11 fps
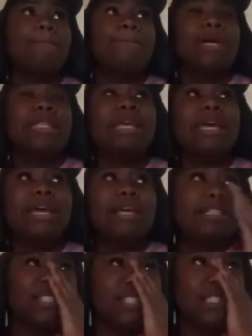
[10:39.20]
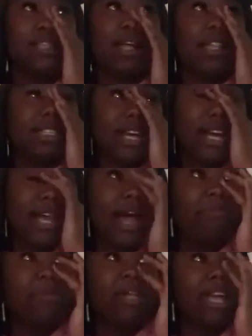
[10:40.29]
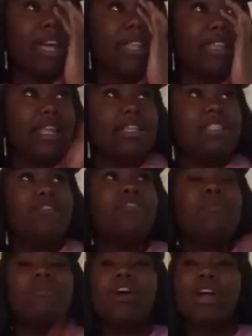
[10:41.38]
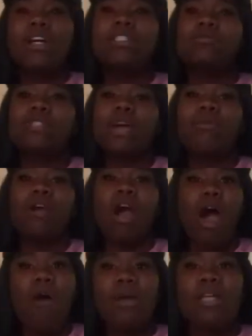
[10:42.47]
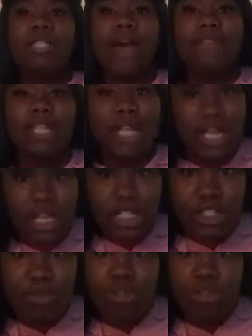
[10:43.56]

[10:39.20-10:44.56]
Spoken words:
But then it just started to complicate things even more. Because it was like we were always having the issue.